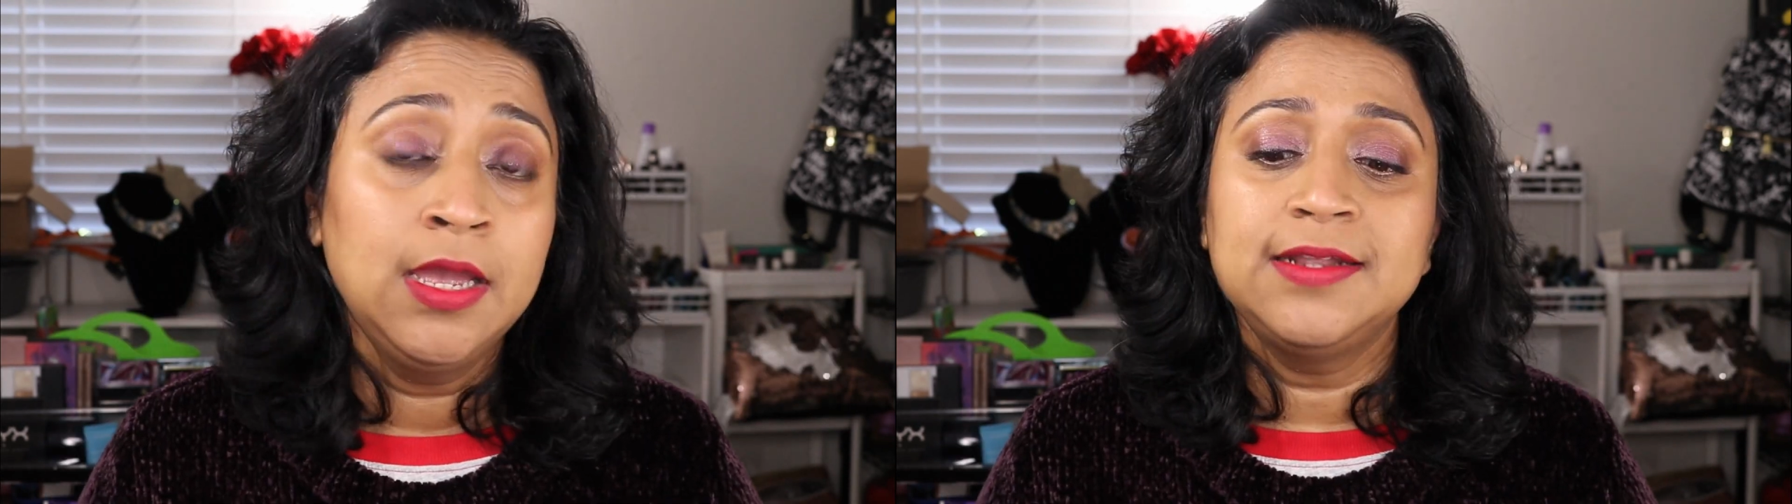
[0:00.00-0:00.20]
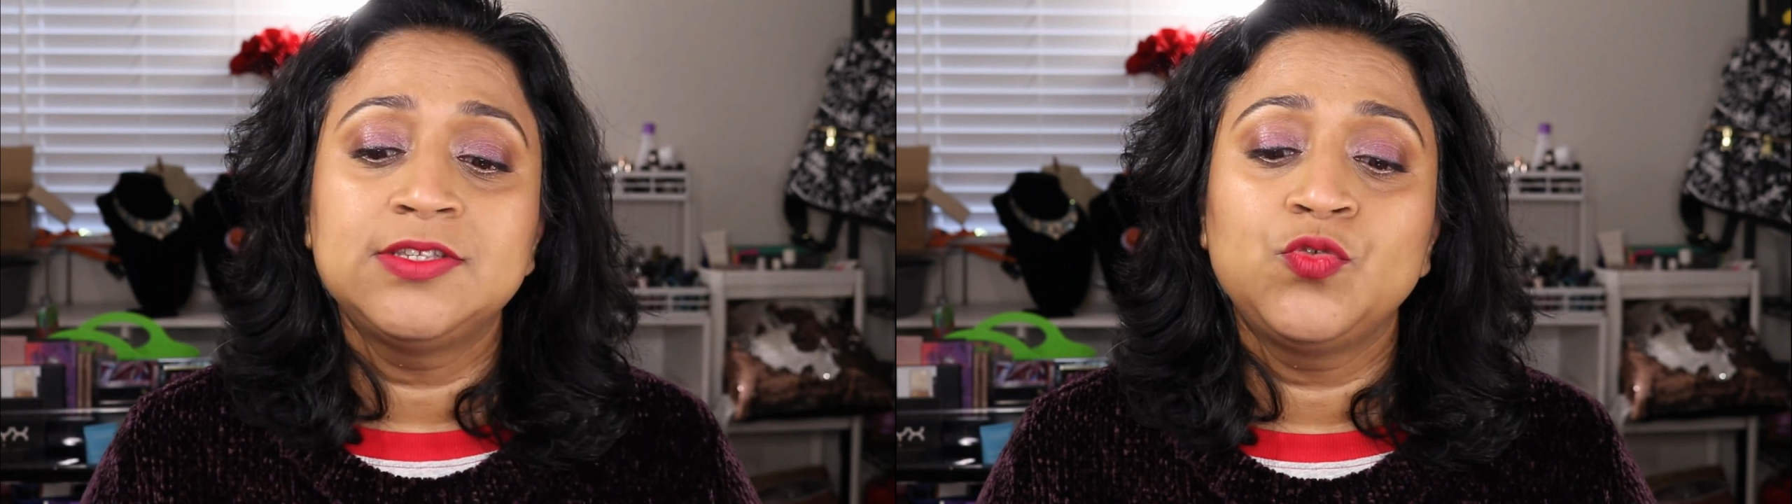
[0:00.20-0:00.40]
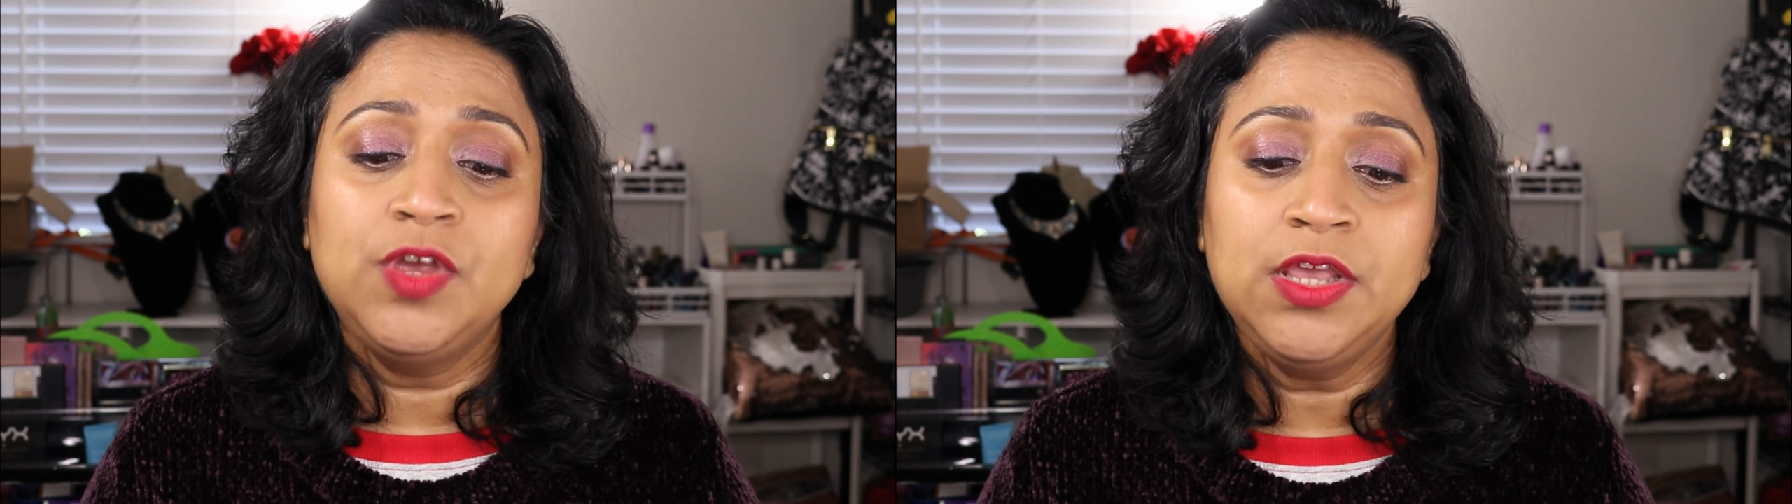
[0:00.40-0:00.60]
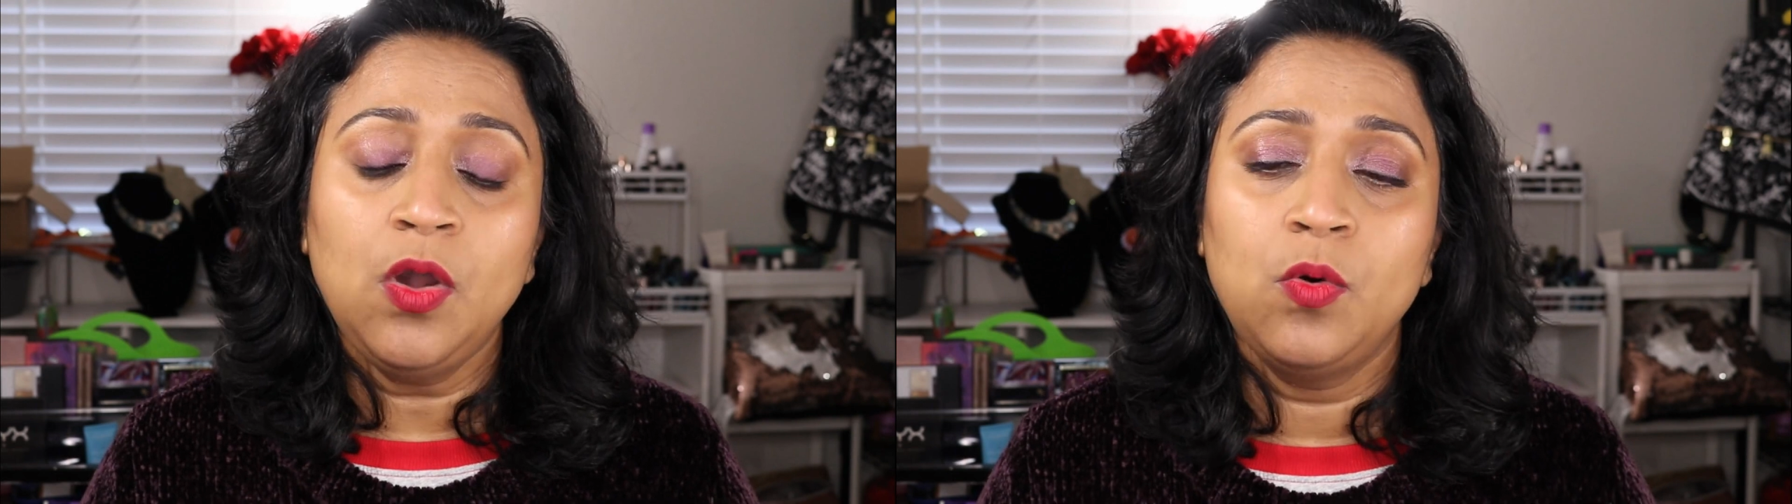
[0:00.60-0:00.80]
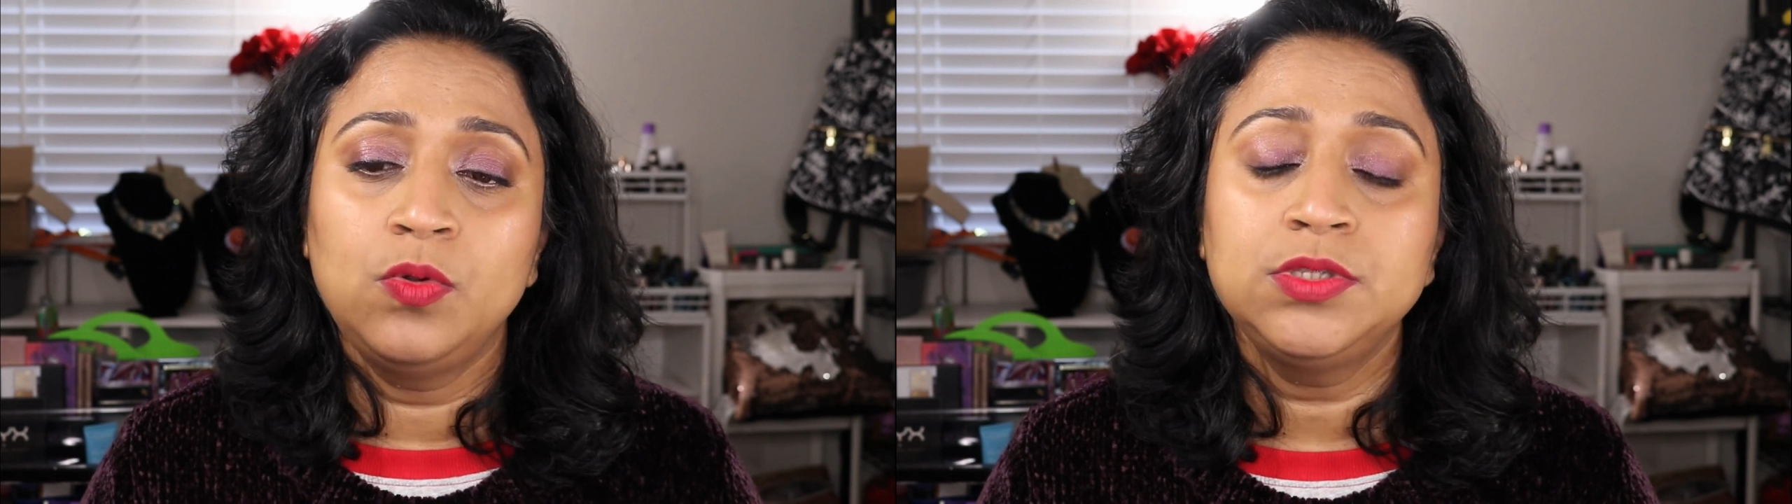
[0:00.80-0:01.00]
And it's really
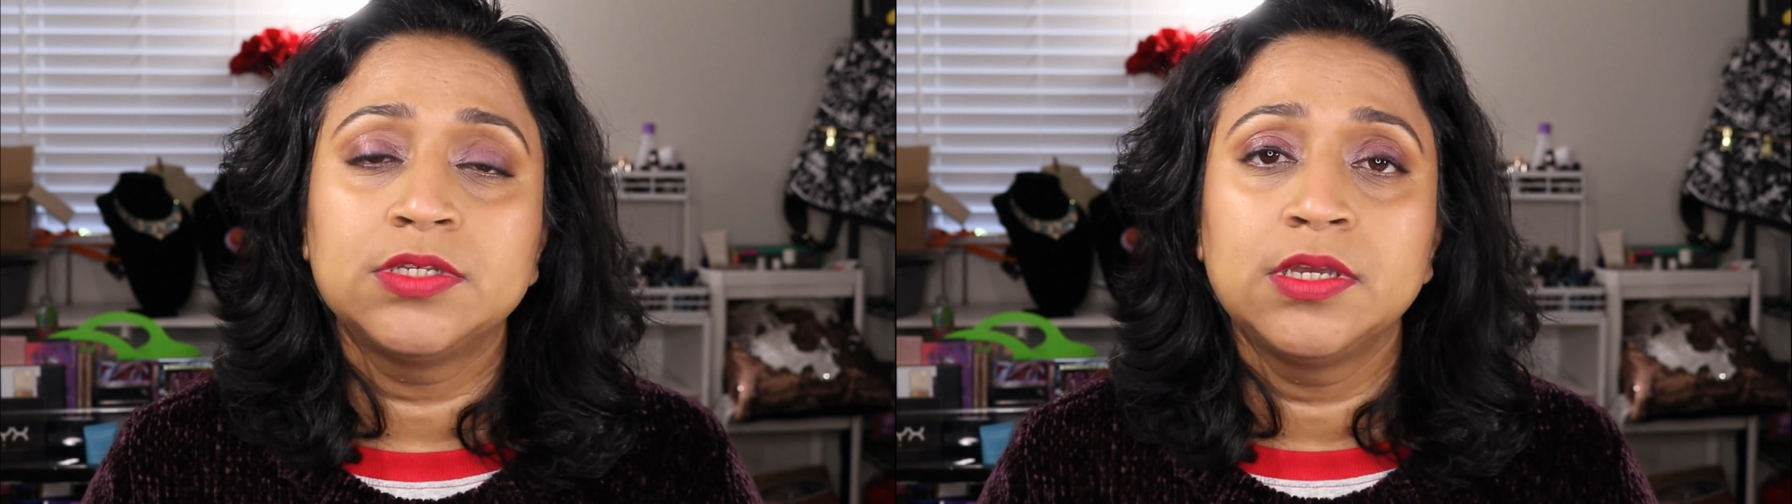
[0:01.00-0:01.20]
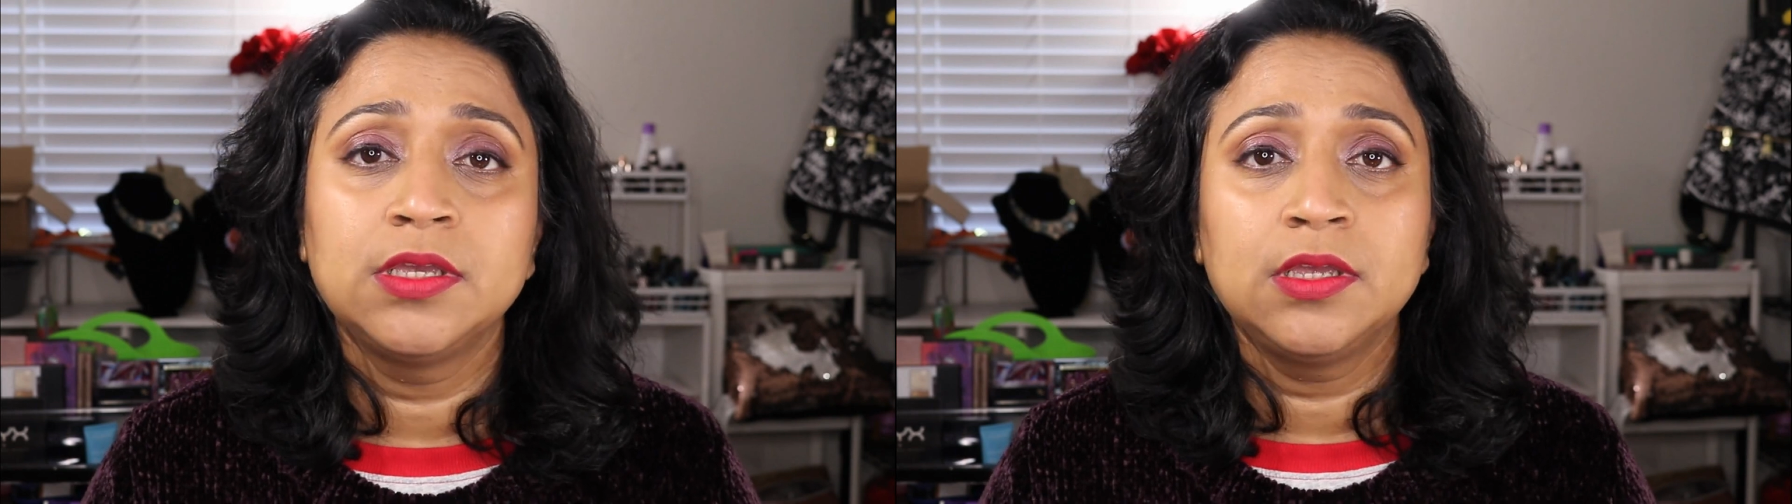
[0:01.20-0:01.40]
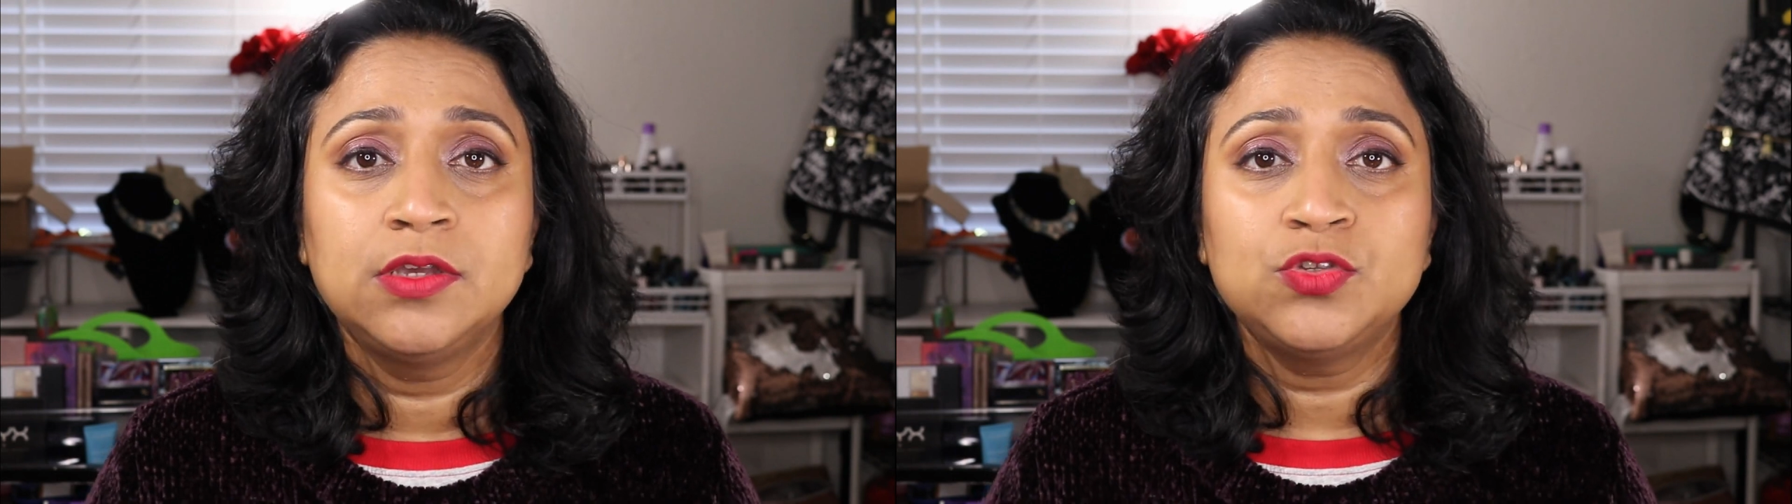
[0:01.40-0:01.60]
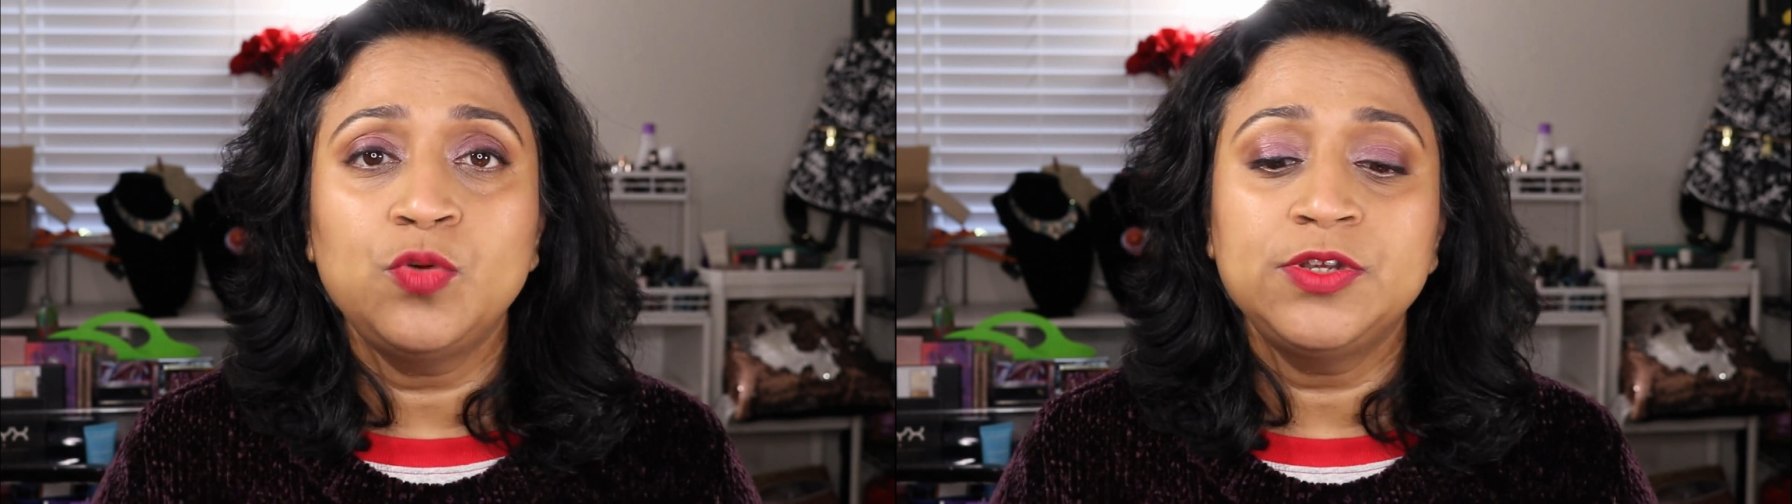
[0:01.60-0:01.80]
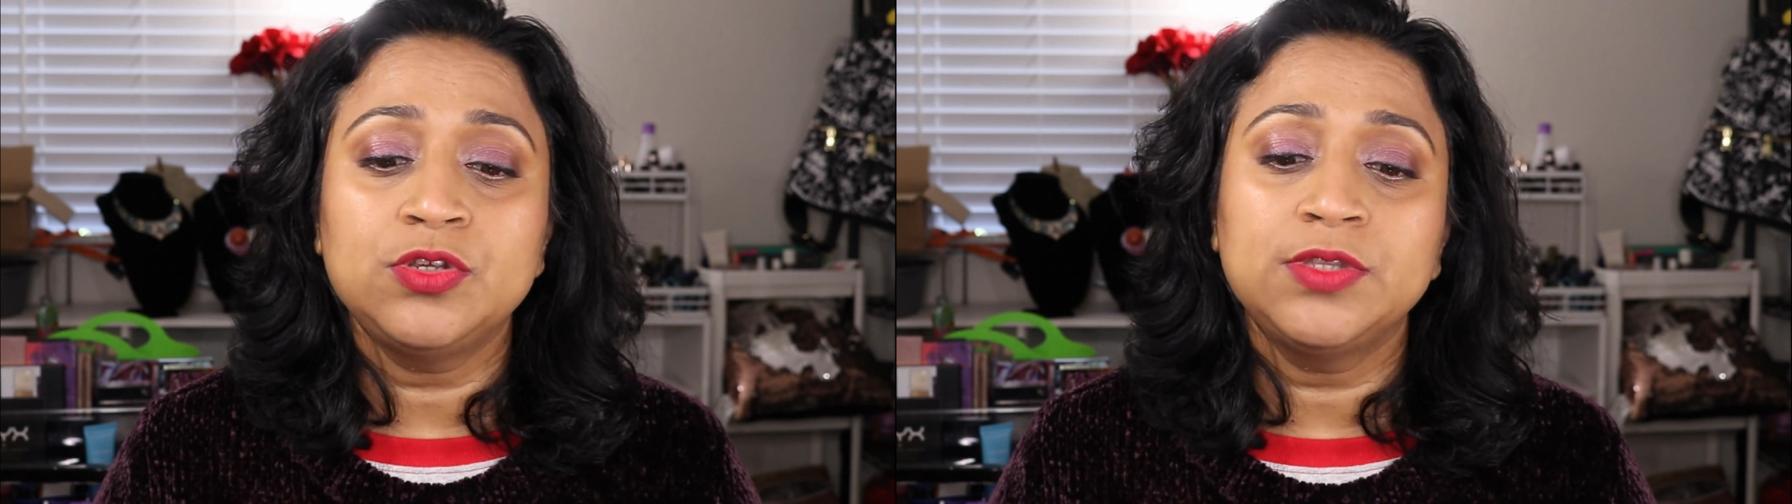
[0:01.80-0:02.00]
old, so
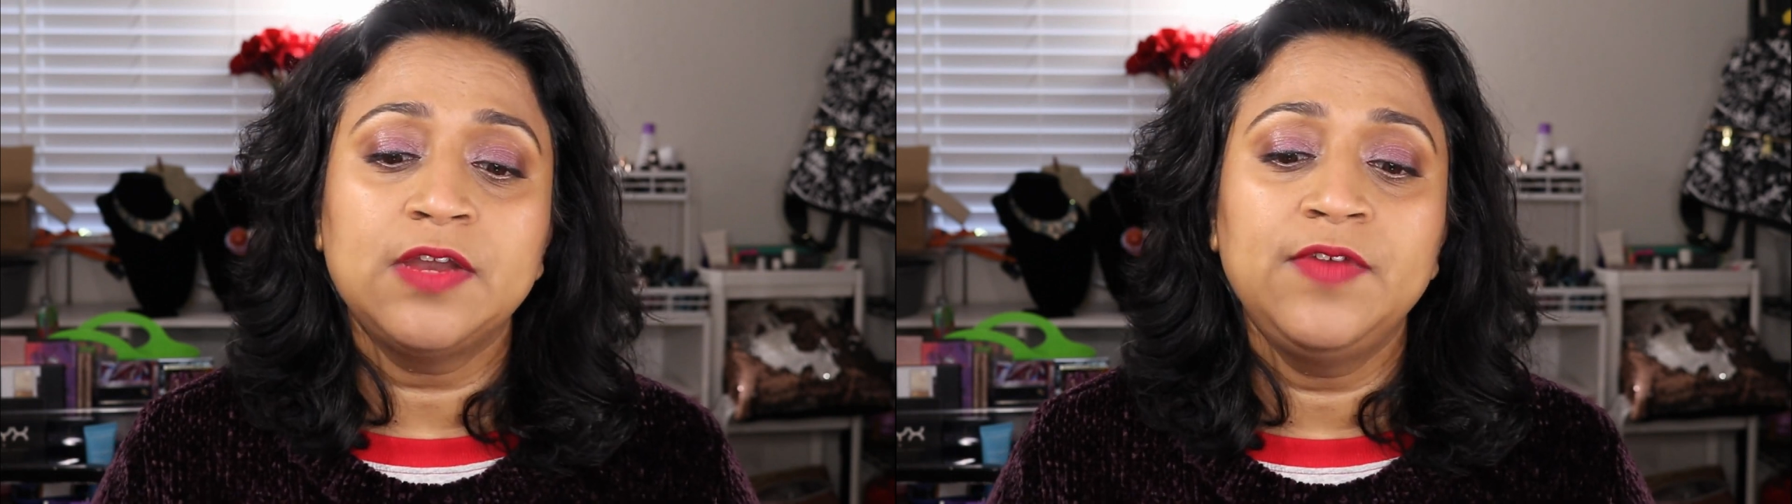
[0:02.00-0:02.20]
much so that